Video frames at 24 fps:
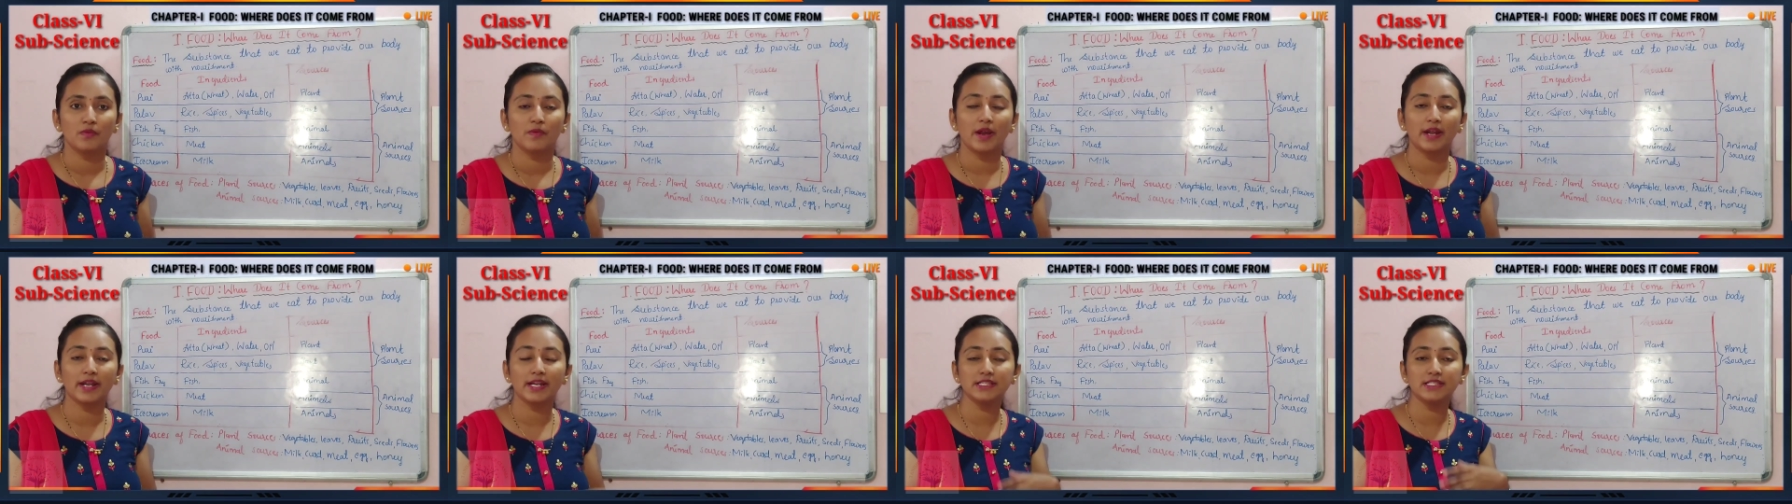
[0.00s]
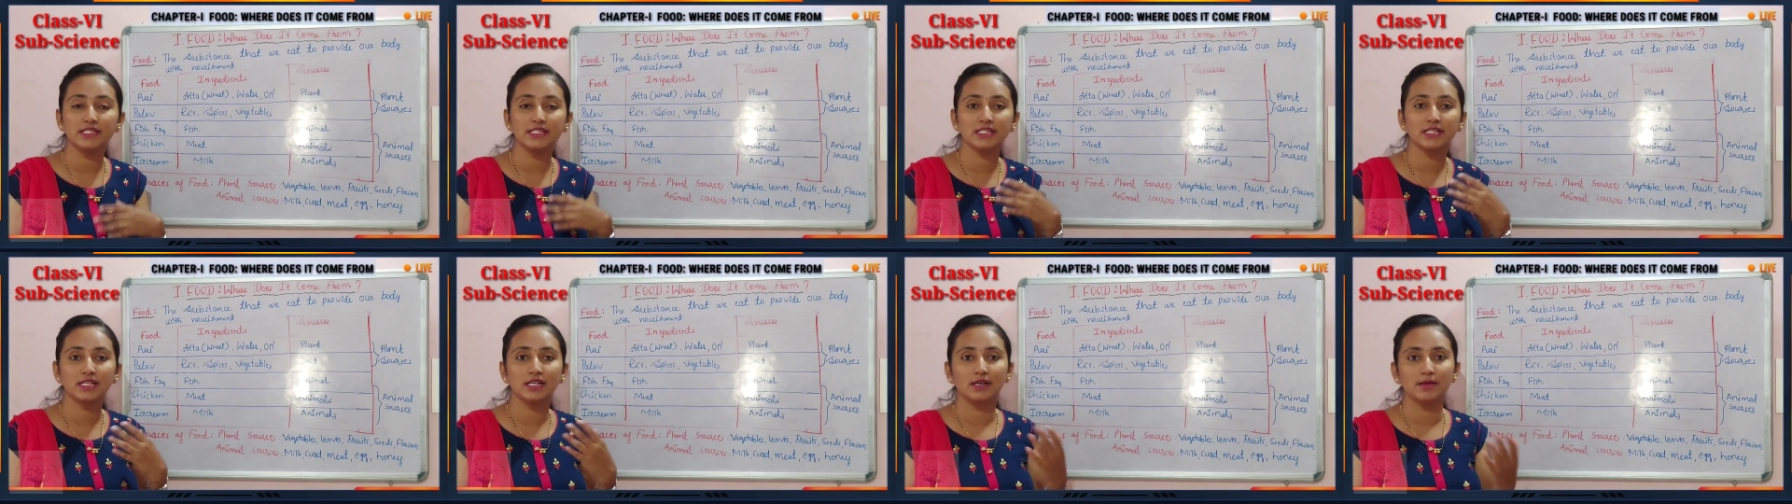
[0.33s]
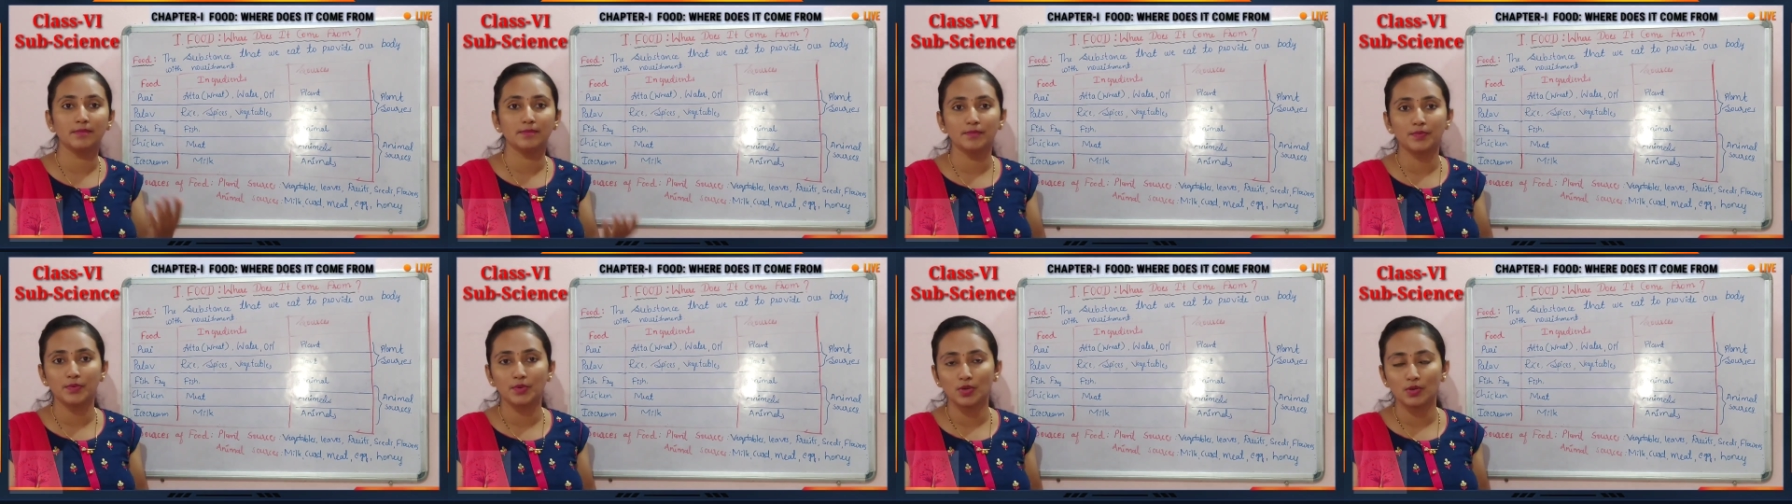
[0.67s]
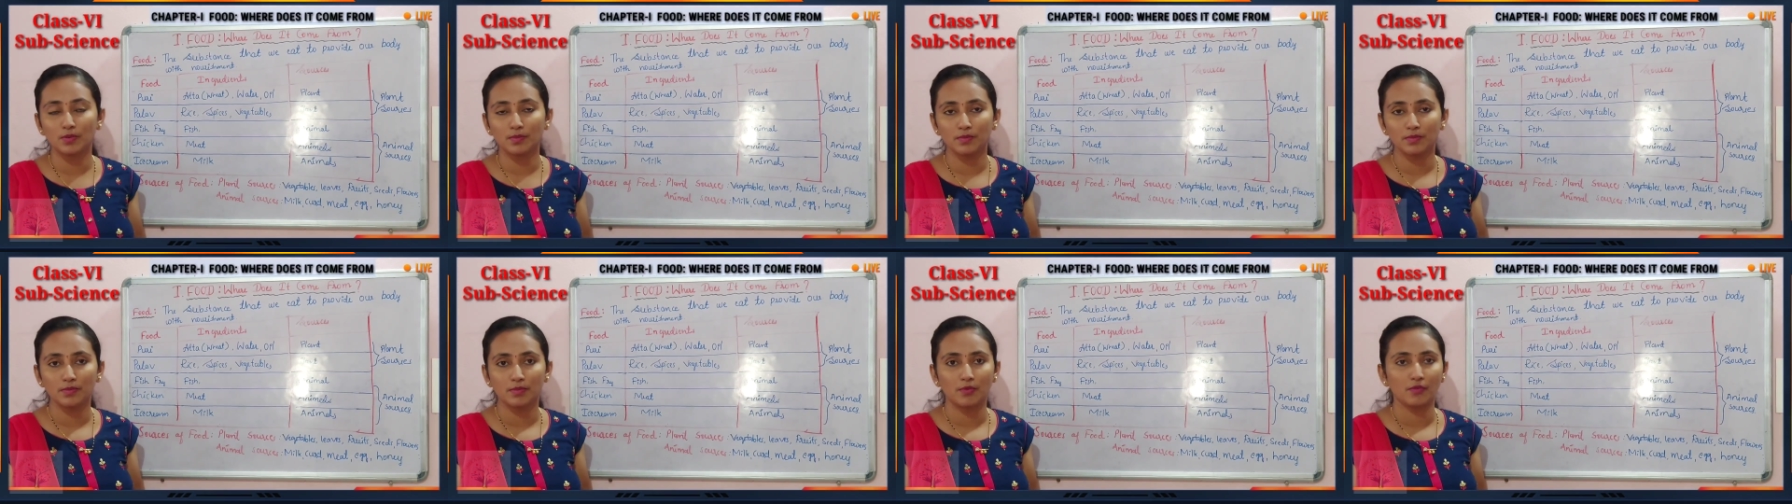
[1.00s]
Where does it come
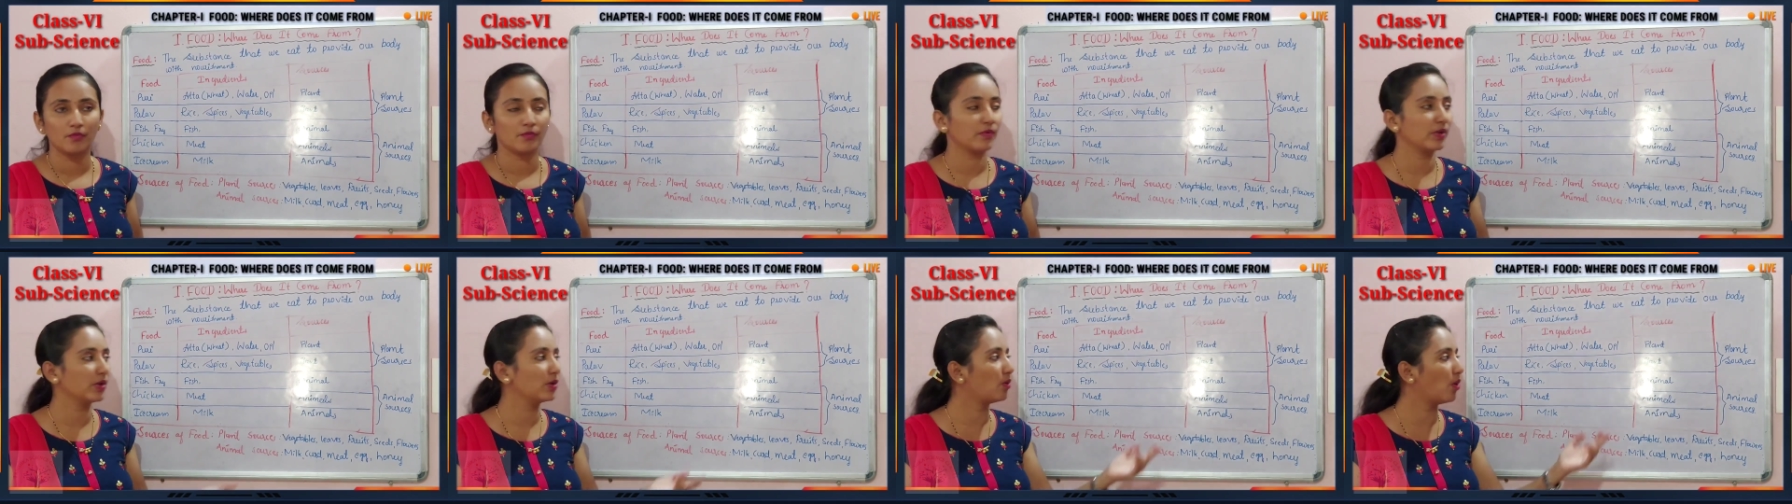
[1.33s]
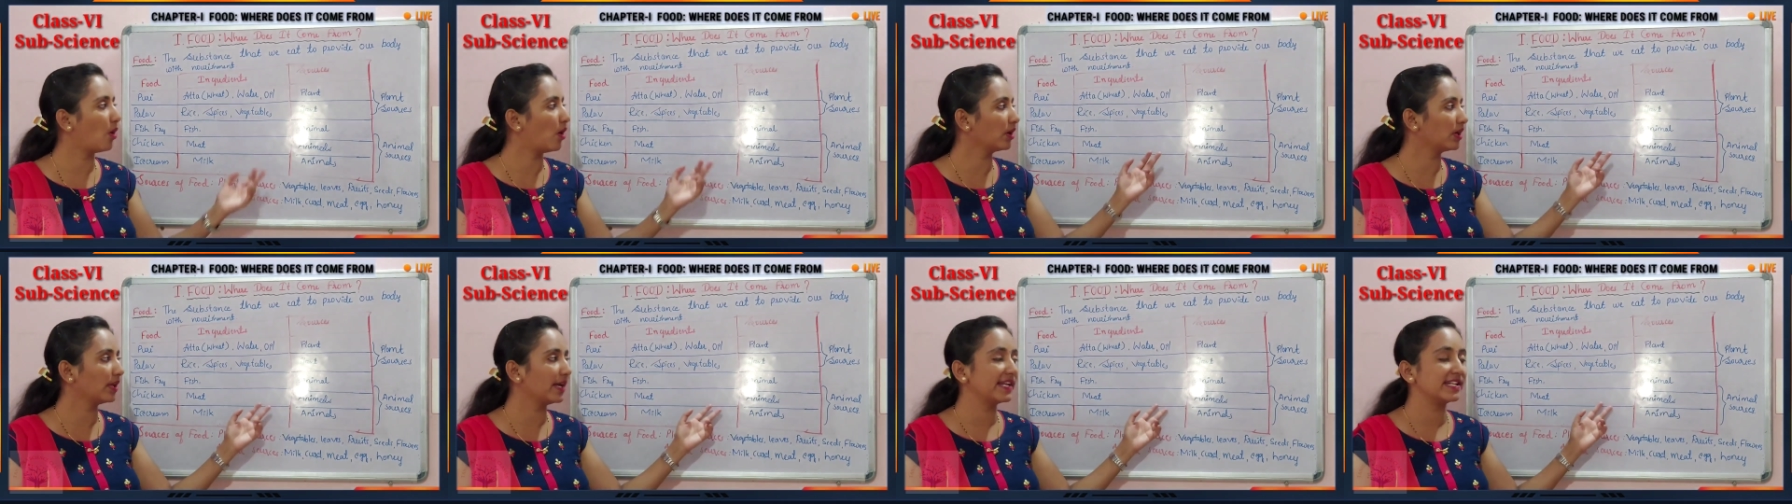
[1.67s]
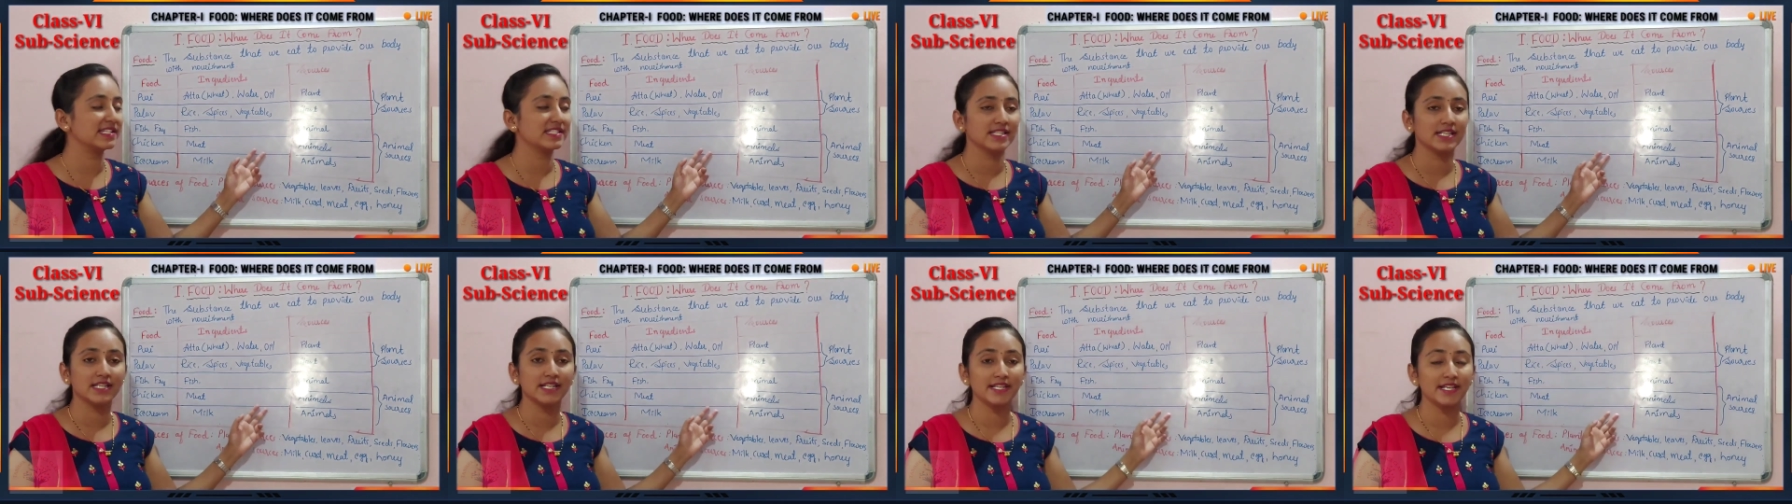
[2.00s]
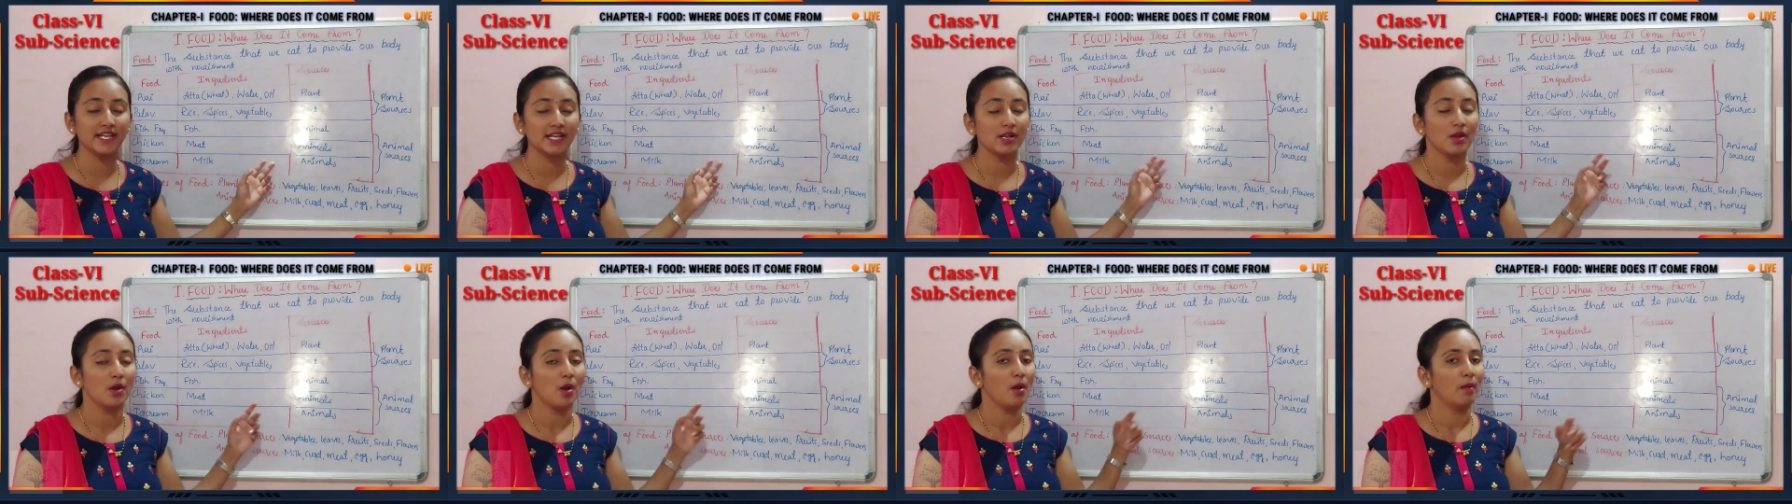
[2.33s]
from? We got answer
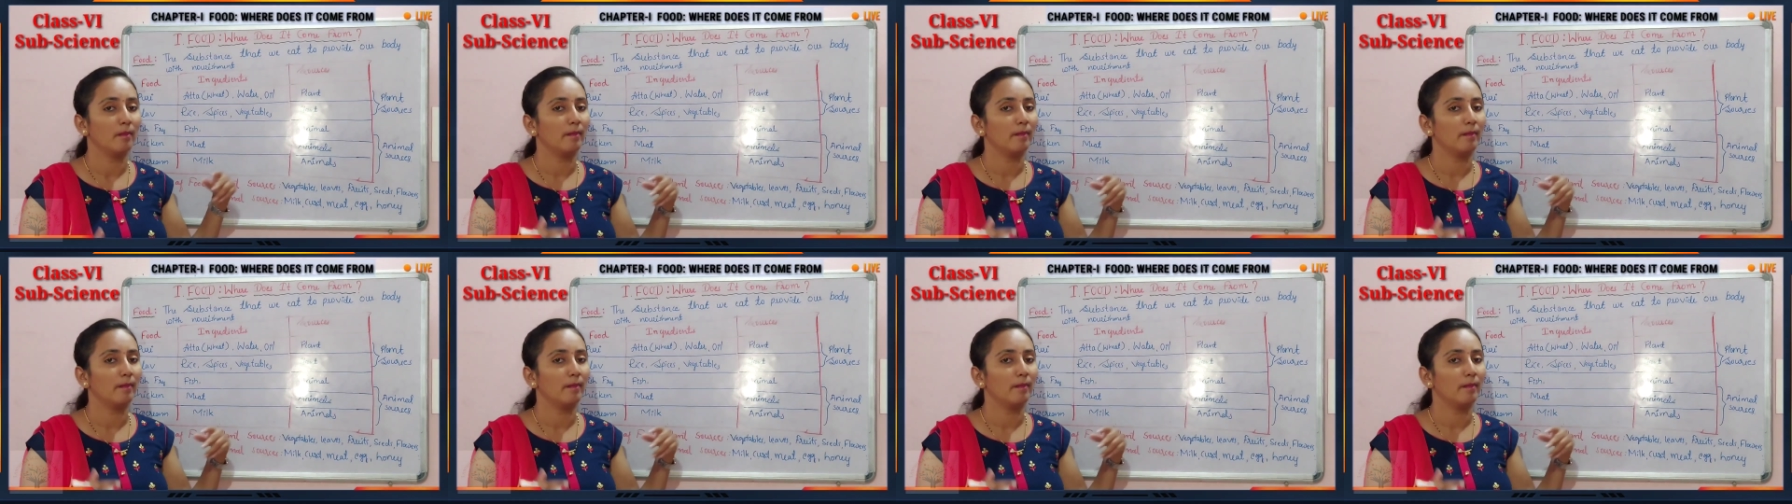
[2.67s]
here